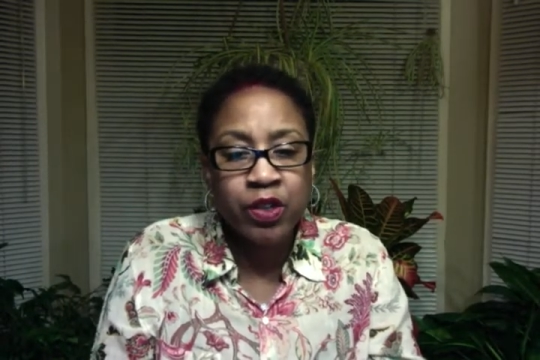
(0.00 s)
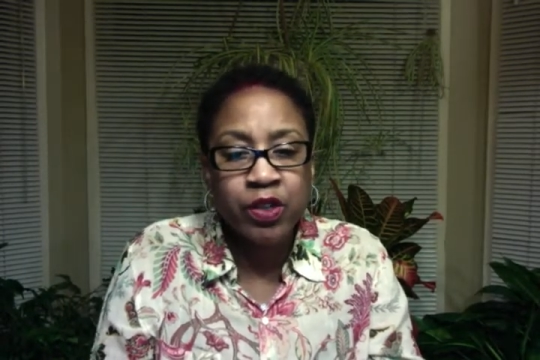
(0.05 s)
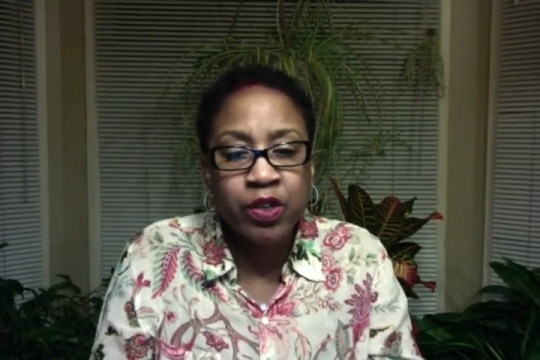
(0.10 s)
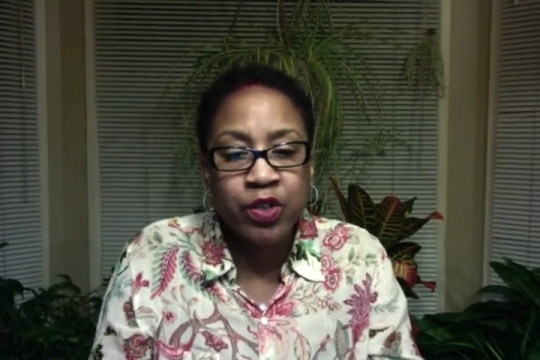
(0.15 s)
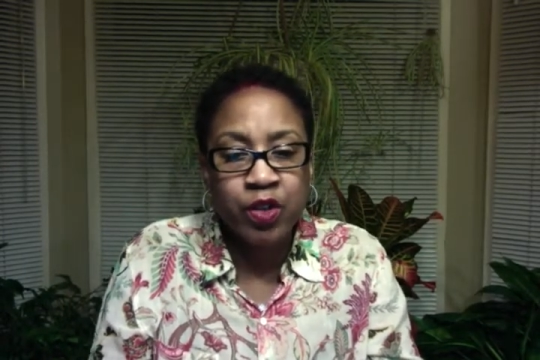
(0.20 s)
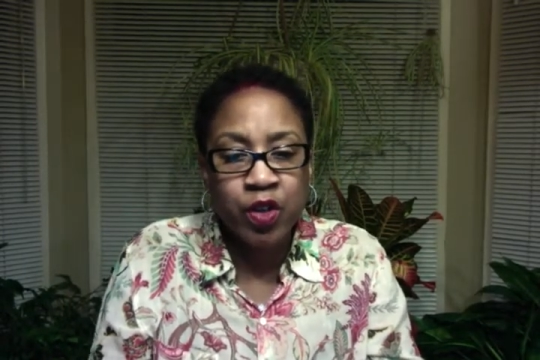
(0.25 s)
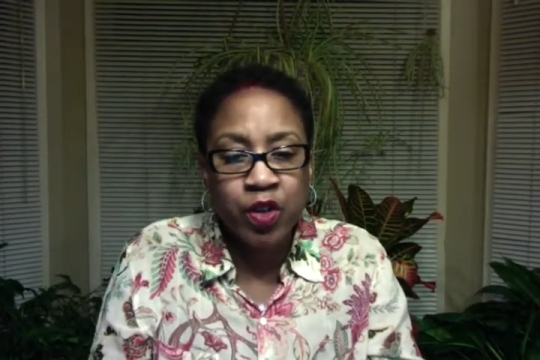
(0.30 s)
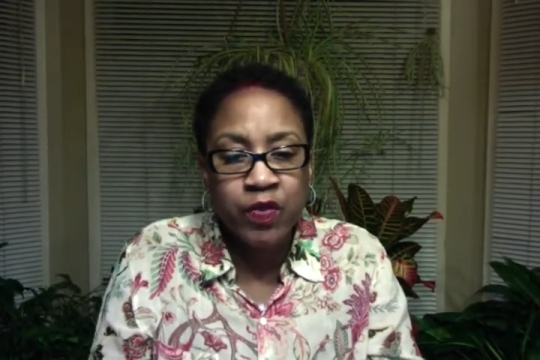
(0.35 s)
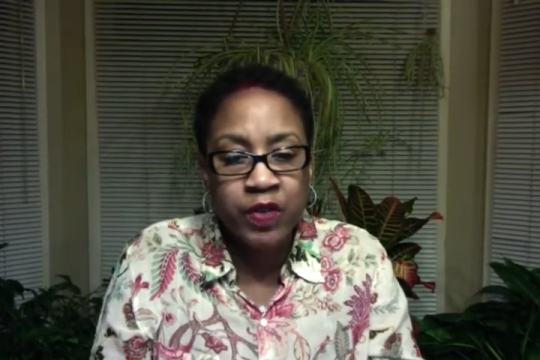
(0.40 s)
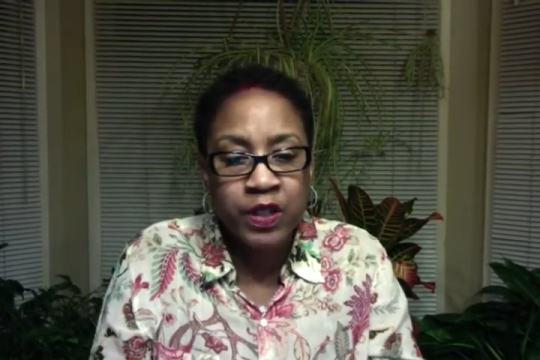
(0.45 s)

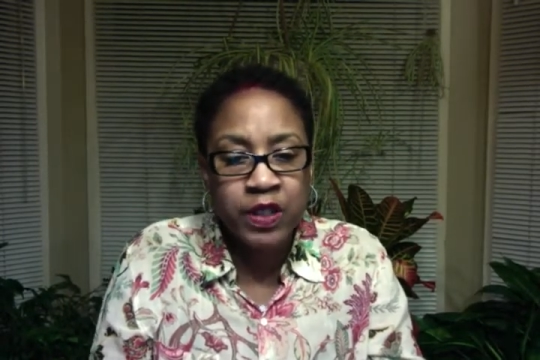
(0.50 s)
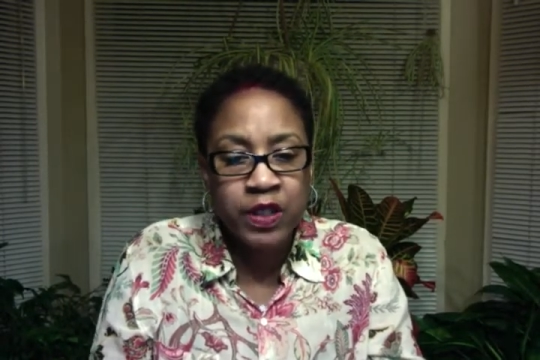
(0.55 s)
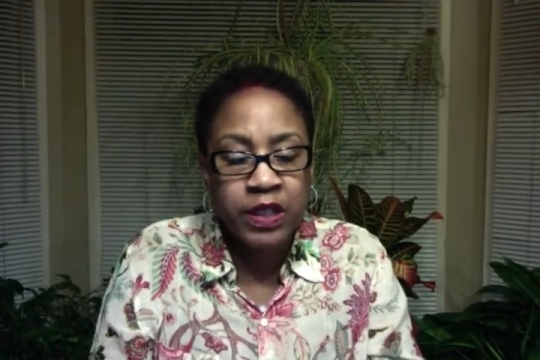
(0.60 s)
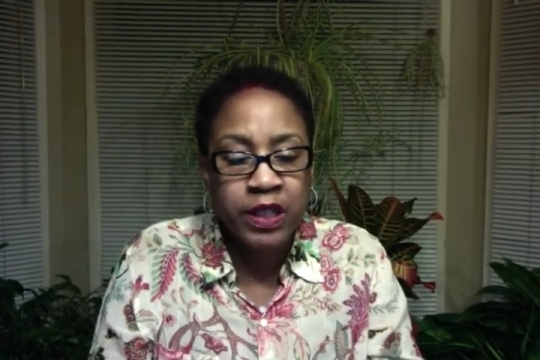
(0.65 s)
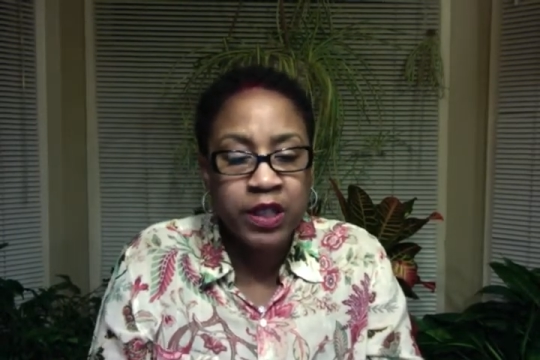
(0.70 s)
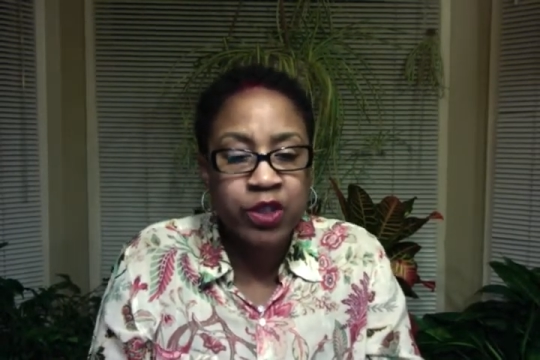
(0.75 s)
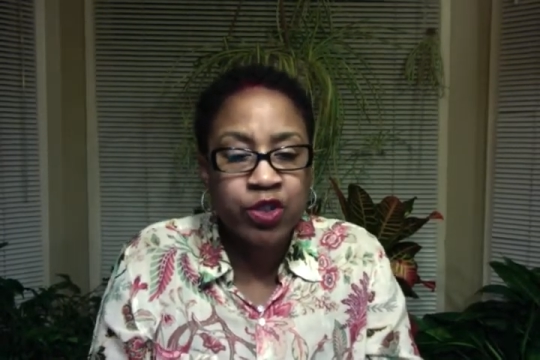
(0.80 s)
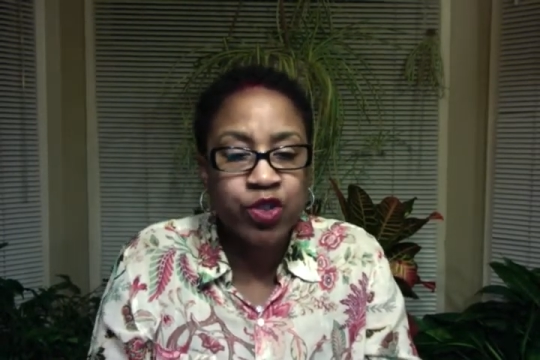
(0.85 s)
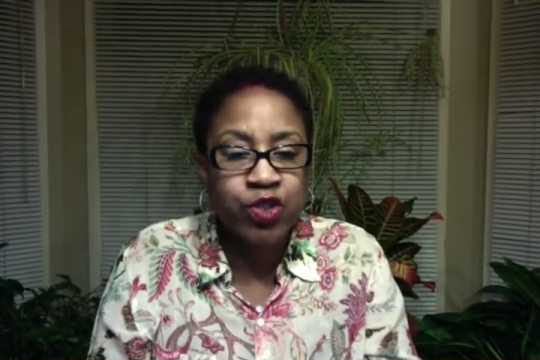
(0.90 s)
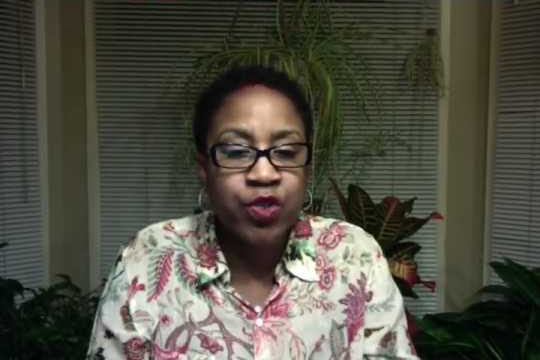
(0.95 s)
service
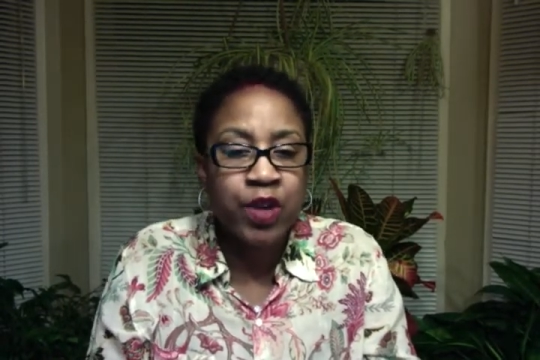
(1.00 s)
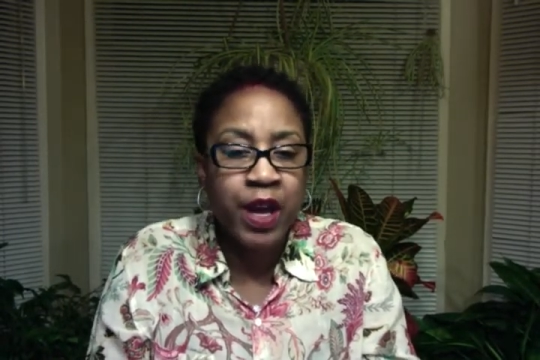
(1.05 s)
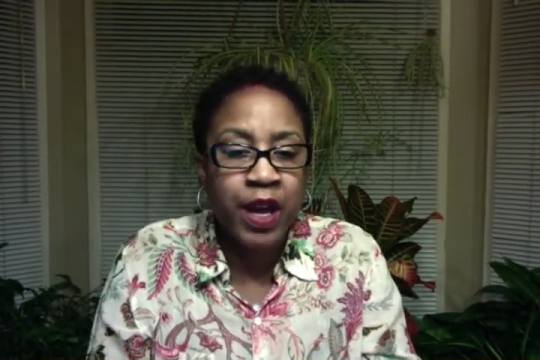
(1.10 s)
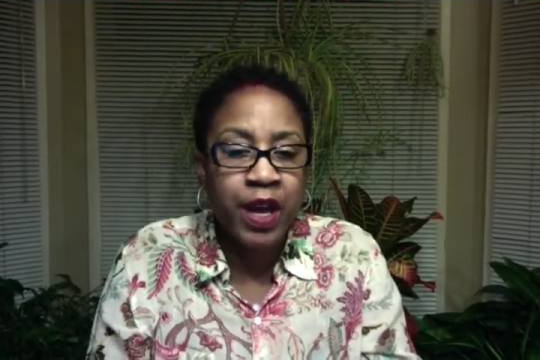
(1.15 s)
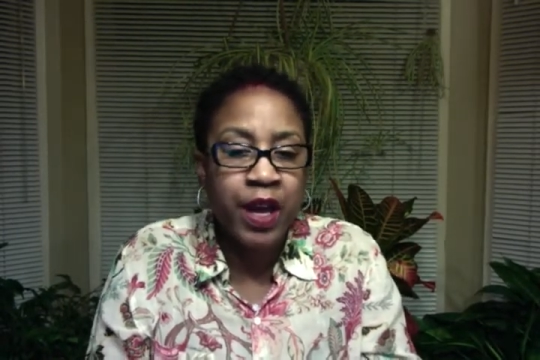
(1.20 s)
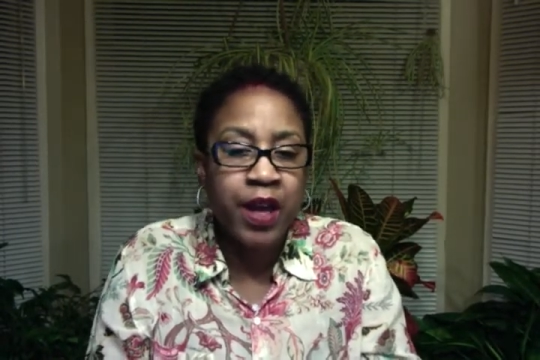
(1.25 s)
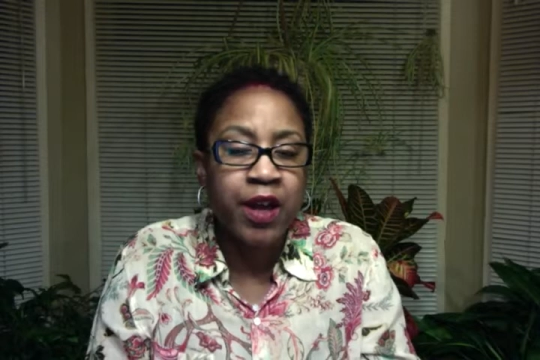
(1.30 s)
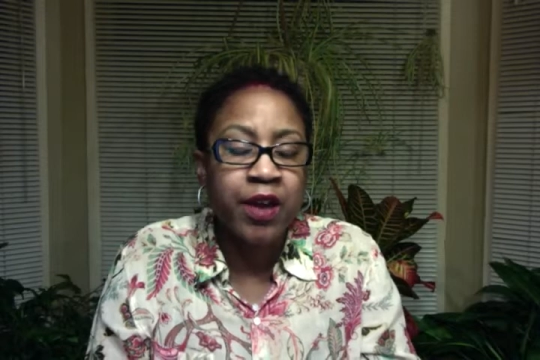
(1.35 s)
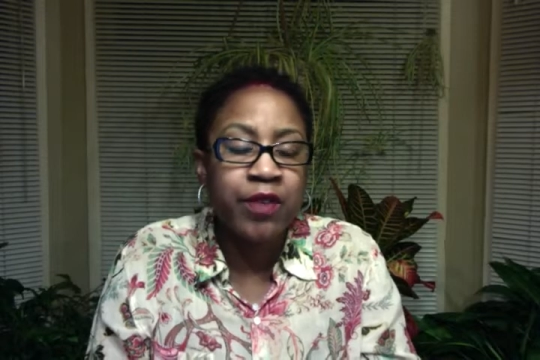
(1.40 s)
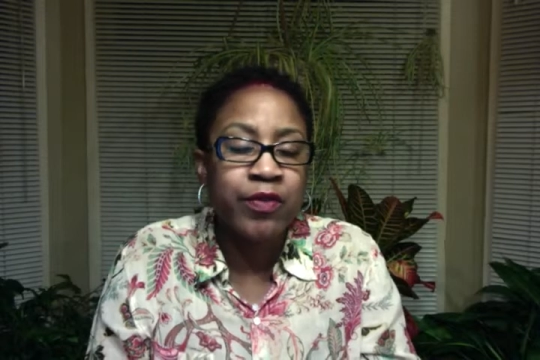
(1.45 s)
that you
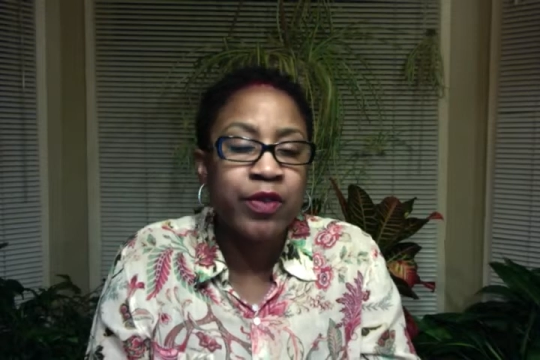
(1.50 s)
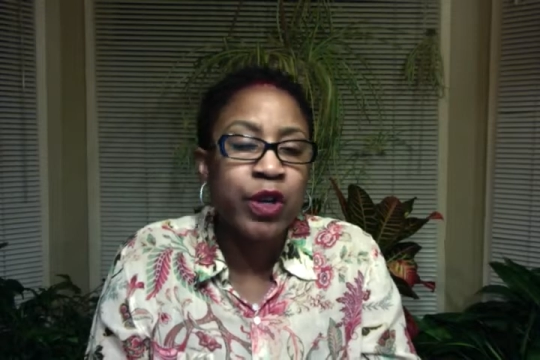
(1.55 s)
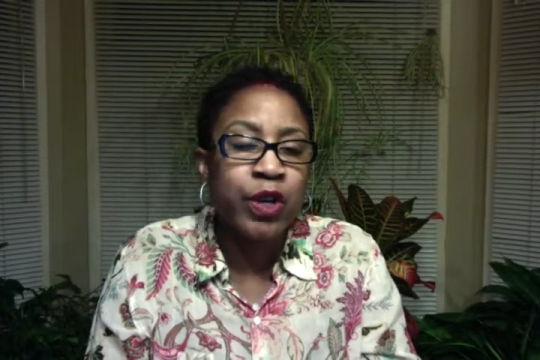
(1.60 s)
have